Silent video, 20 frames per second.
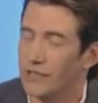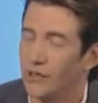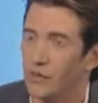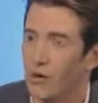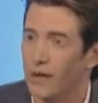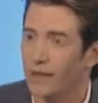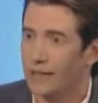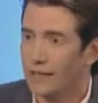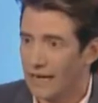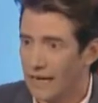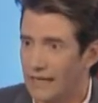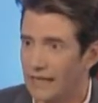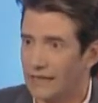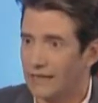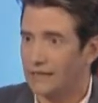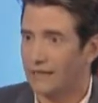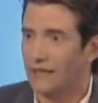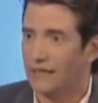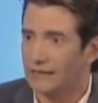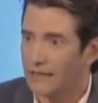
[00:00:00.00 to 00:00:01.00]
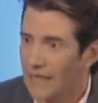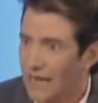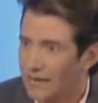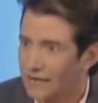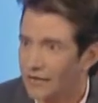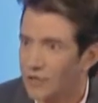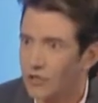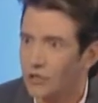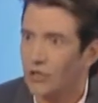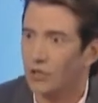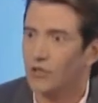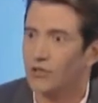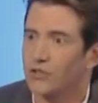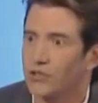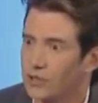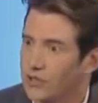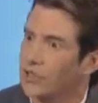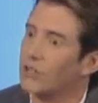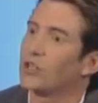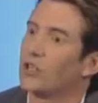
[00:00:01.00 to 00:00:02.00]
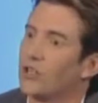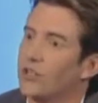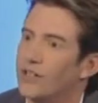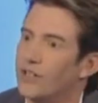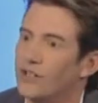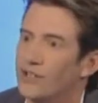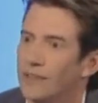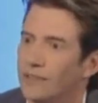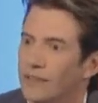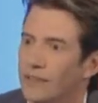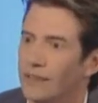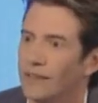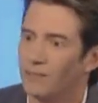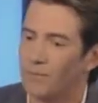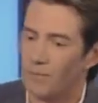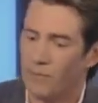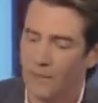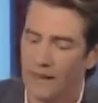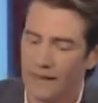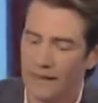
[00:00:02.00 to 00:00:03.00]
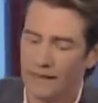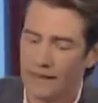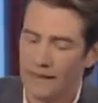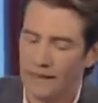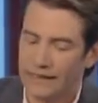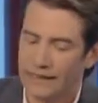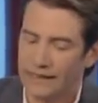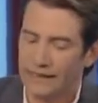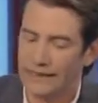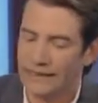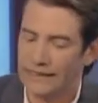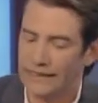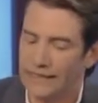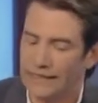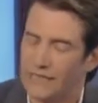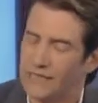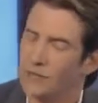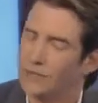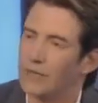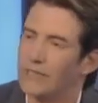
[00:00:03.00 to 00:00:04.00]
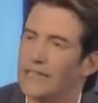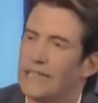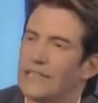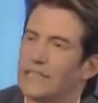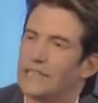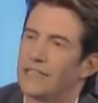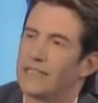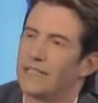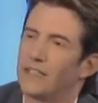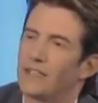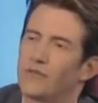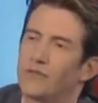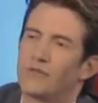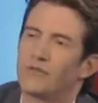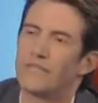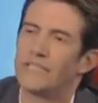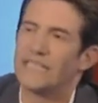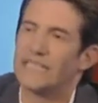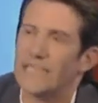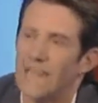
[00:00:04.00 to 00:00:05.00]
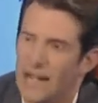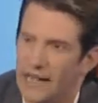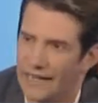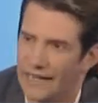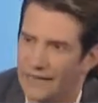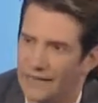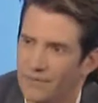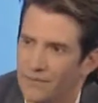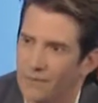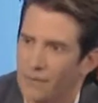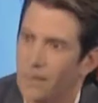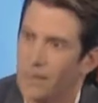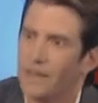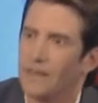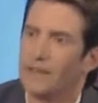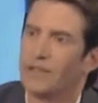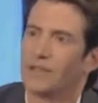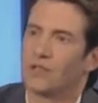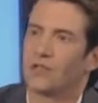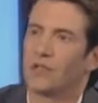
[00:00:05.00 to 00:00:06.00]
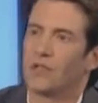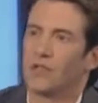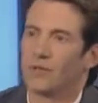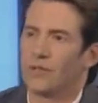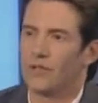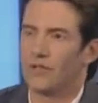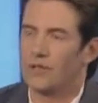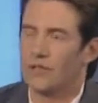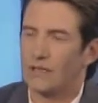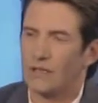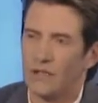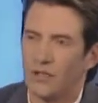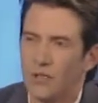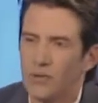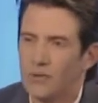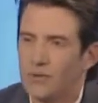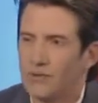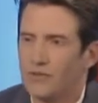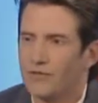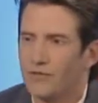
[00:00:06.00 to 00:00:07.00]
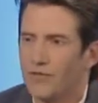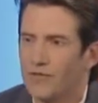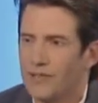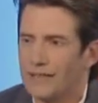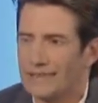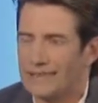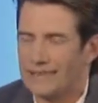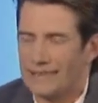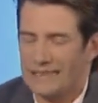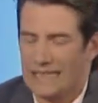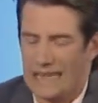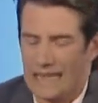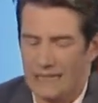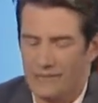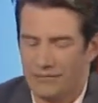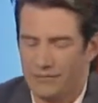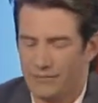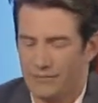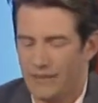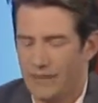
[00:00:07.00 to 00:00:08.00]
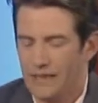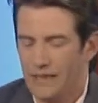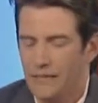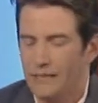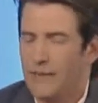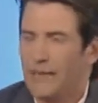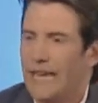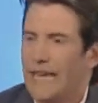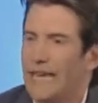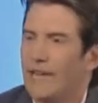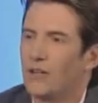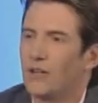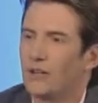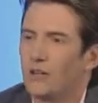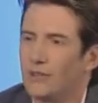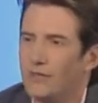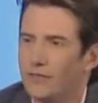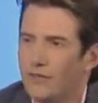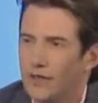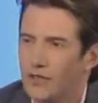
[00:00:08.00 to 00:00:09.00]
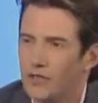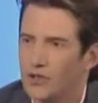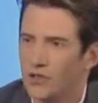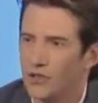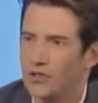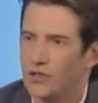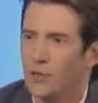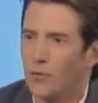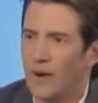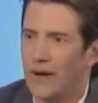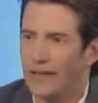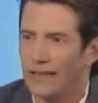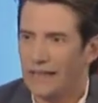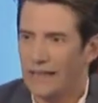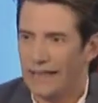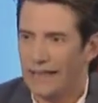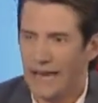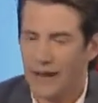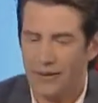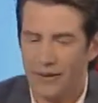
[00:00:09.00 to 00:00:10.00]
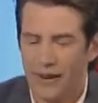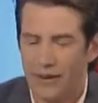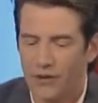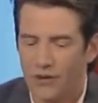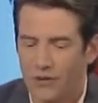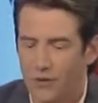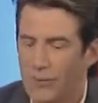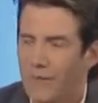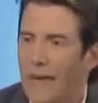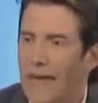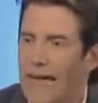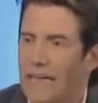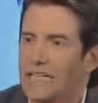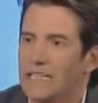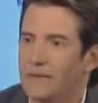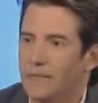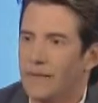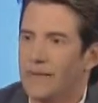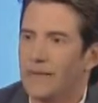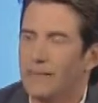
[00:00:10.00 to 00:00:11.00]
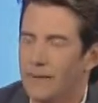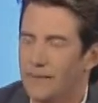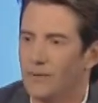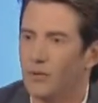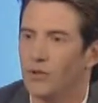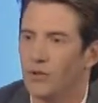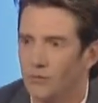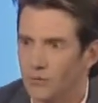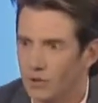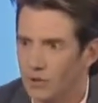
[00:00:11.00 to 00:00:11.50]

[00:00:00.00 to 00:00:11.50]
And you want to kind of enliven your culture and encourage it. But that doesn't really get to the issue of design. So in other words, cubes are very kind of become mechanical and functional. It's a way to like, how can we pack as many people in a